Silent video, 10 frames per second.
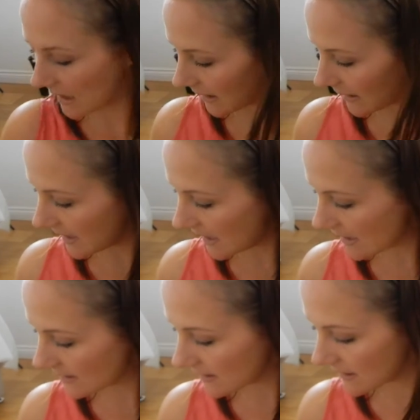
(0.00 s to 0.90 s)
Like
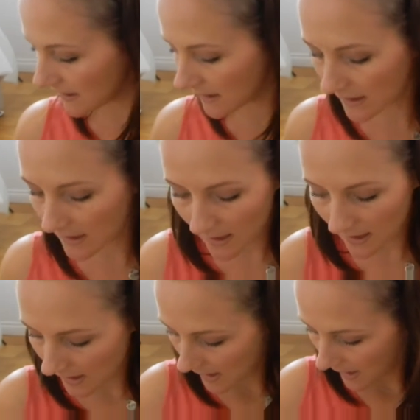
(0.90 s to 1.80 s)
that.
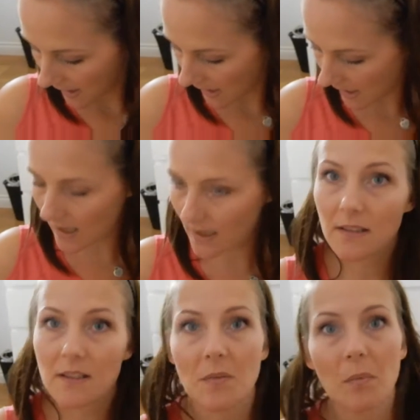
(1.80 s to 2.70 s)

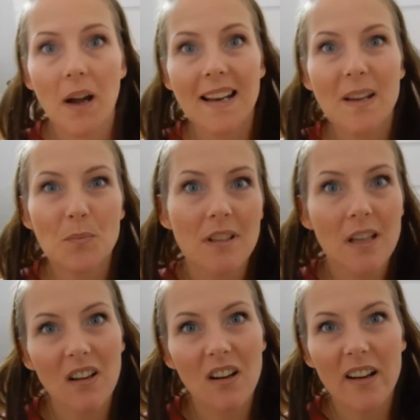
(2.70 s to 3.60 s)
And my
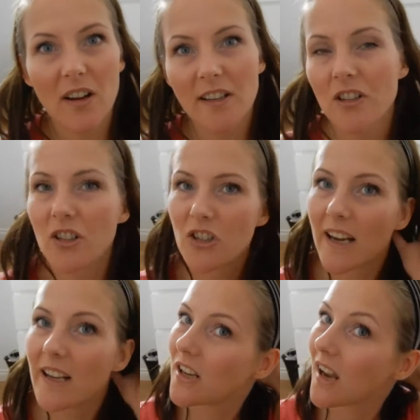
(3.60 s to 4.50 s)
lipstick, I kind of just
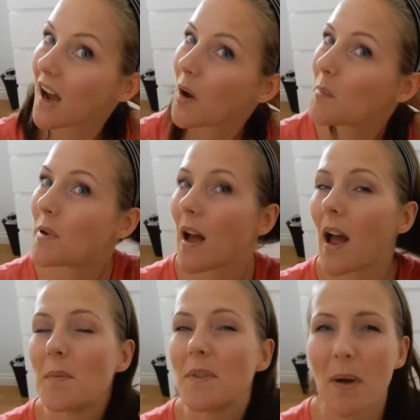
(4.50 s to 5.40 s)
change it up
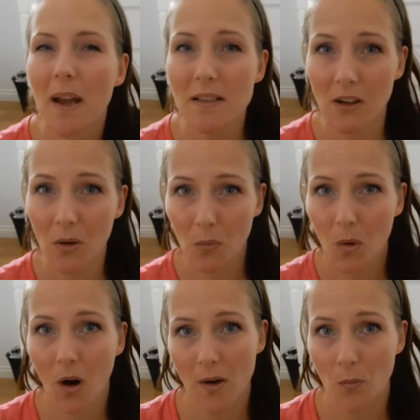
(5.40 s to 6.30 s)
depending on
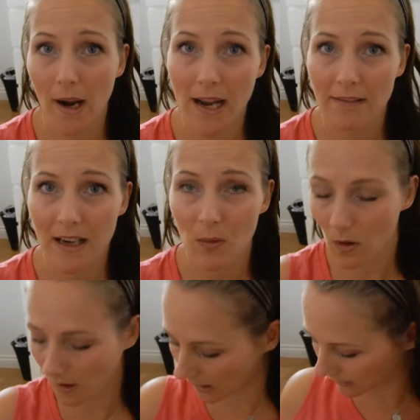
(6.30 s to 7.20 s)
what I'm wearing,
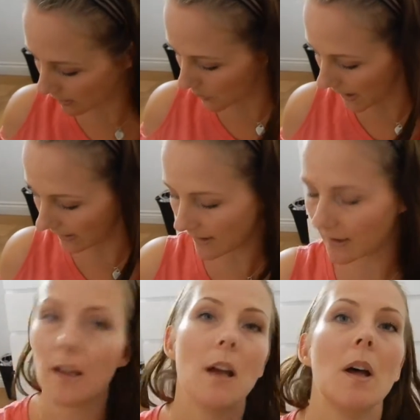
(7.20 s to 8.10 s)
what colour I'm
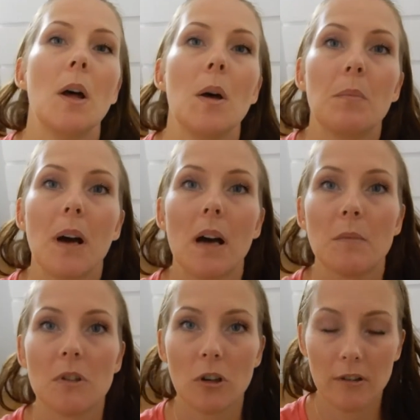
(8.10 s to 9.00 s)
wearing, but a
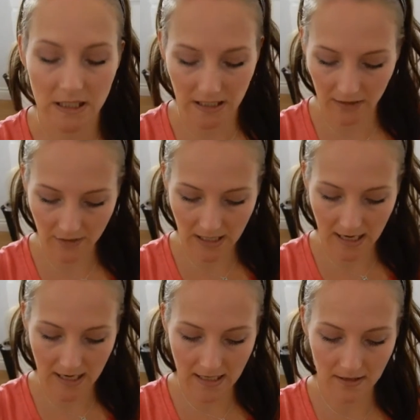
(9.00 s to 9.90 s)
majority of
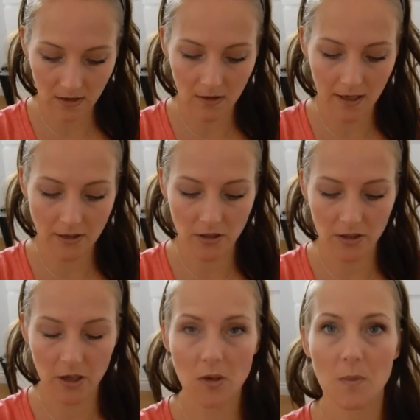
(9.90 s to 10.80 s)
days I
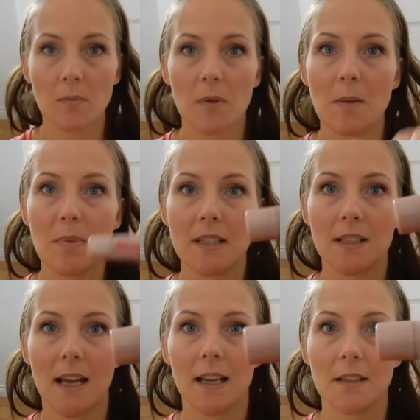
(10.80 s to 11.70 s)
just go with my
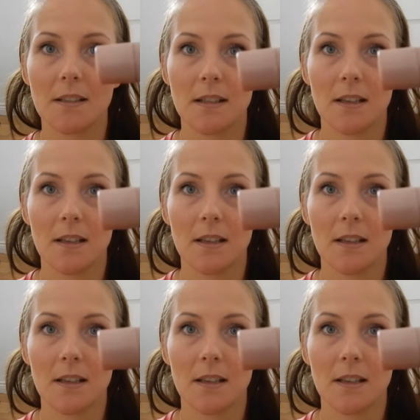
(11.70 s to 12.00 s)
Blistex